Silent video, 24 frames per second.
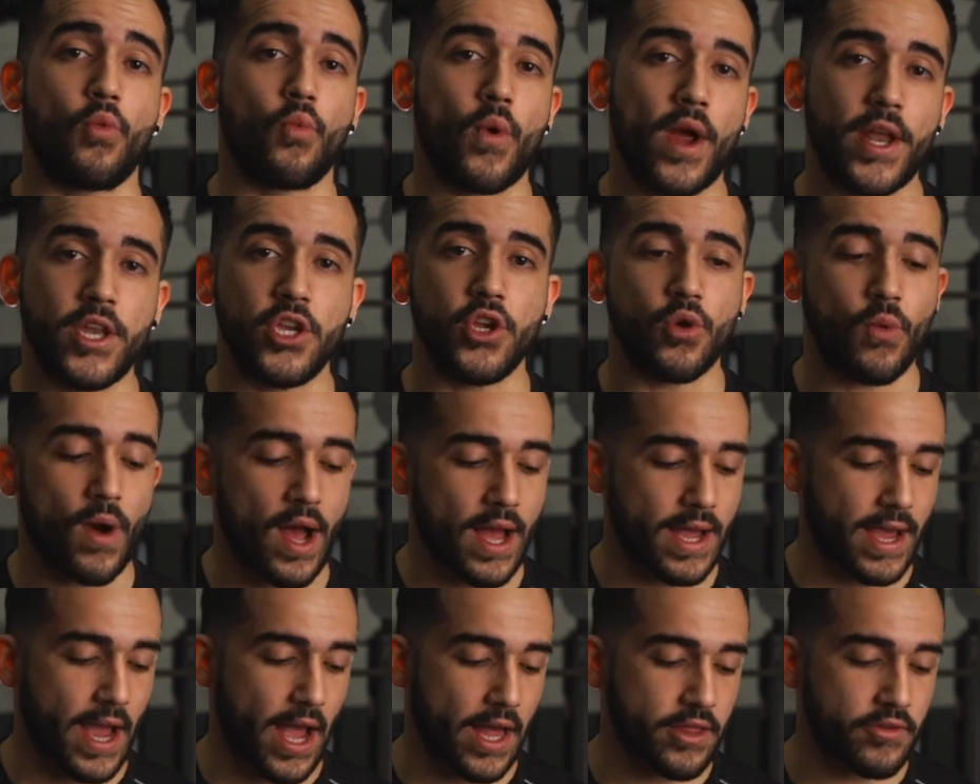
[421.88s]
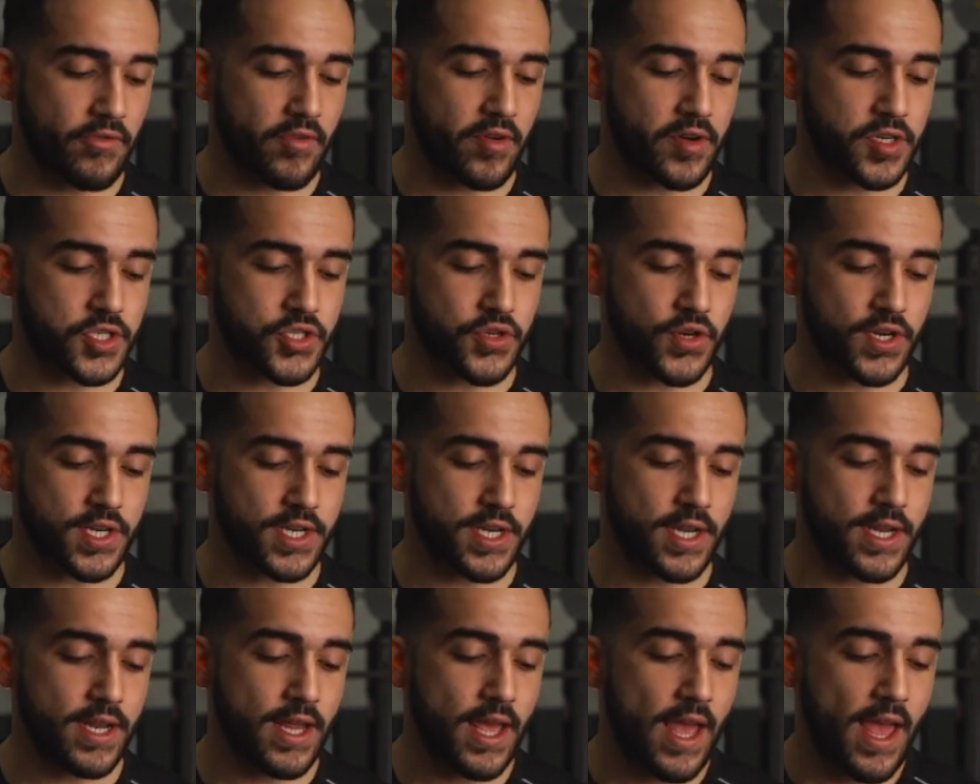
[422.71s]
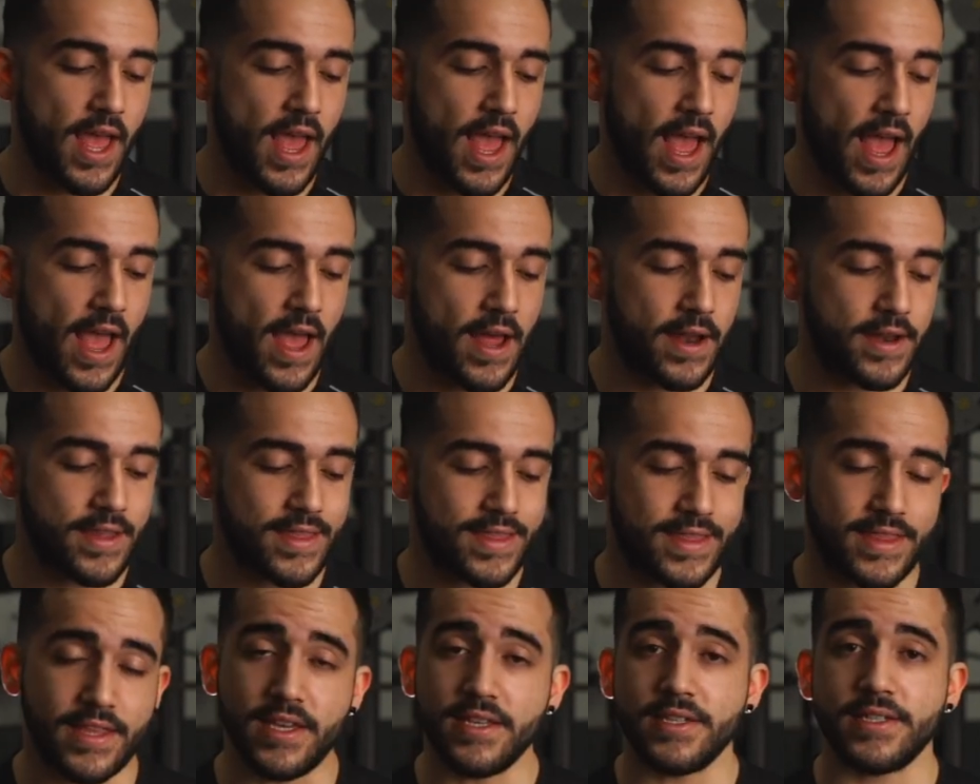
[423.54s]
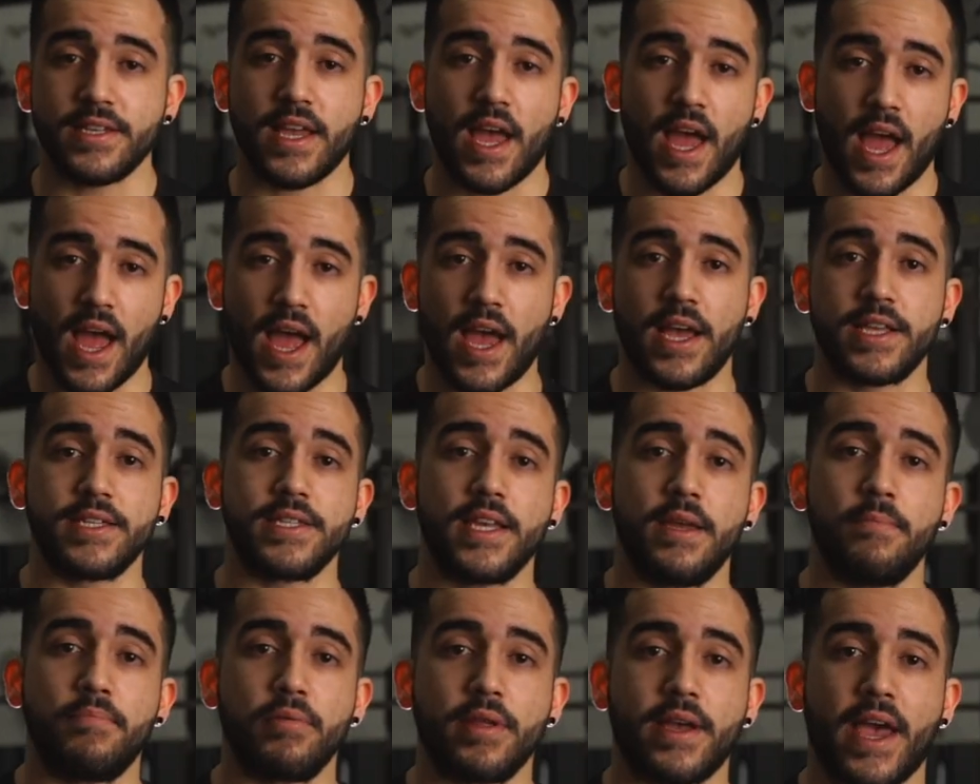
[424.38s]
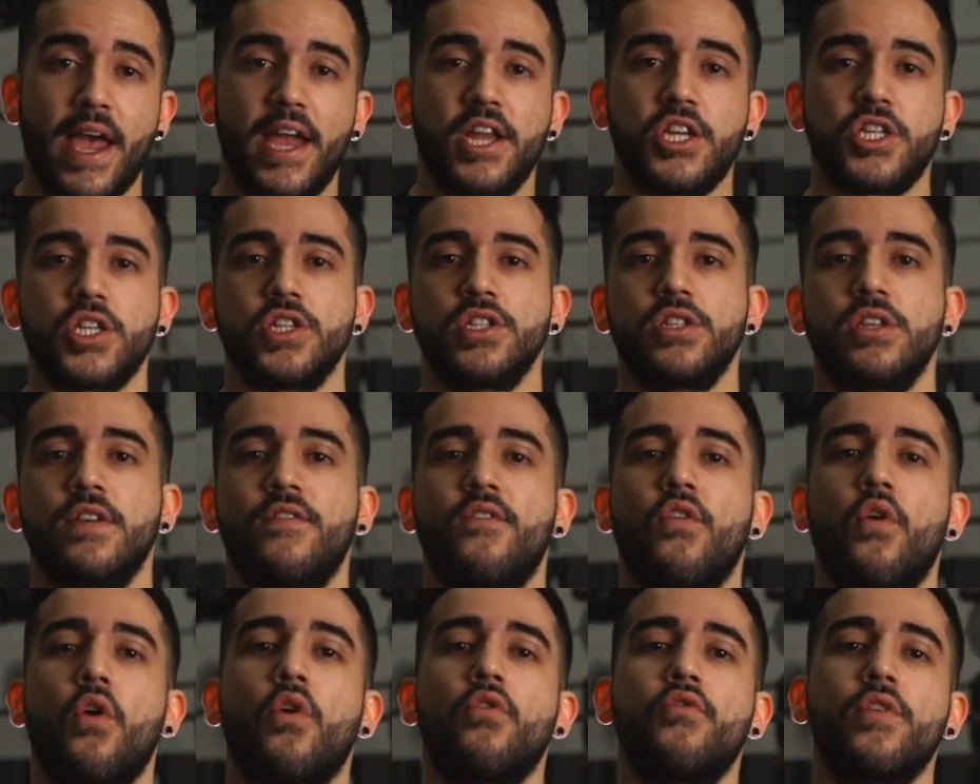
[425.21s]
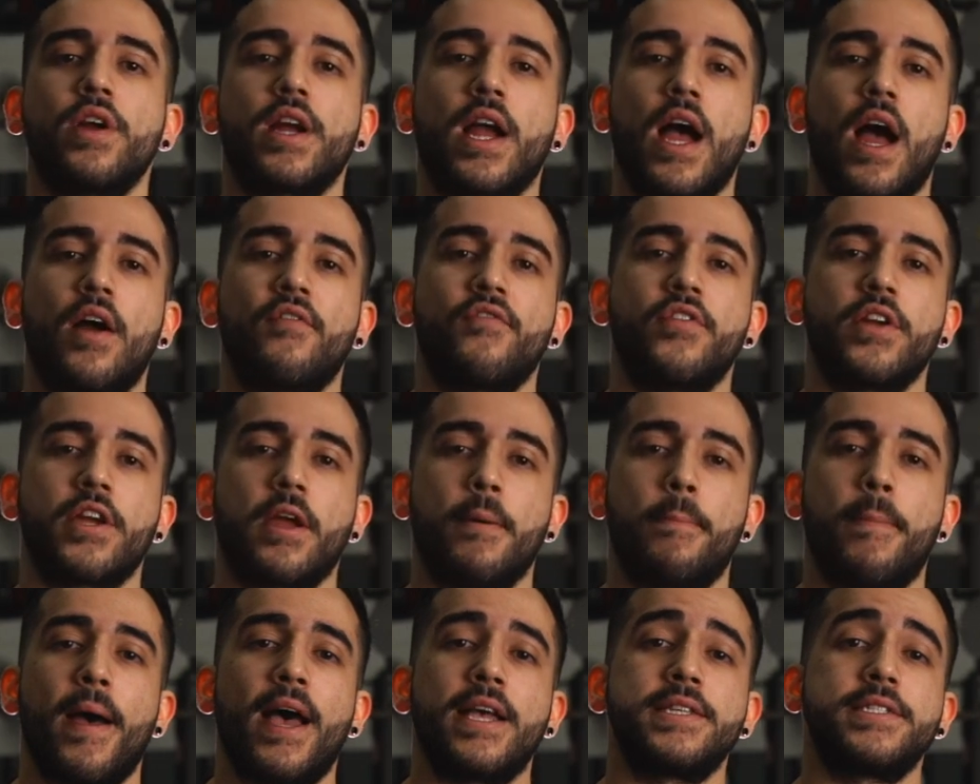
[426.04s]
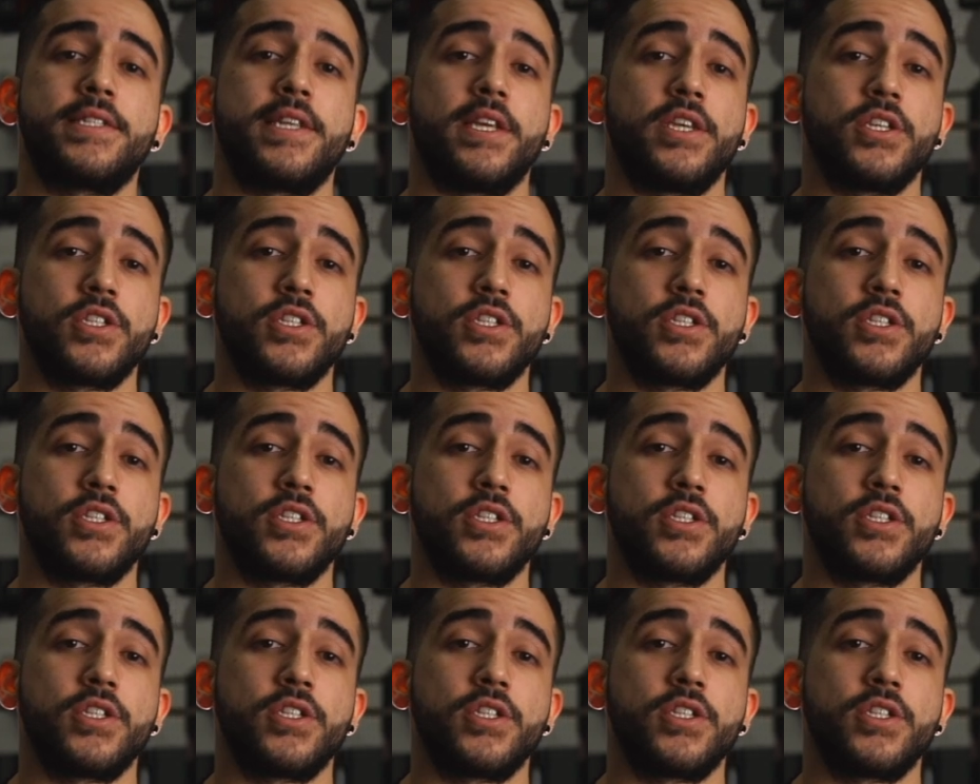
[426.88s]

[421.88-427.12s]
when you are calorie restricted and this has implications for recovery capacity.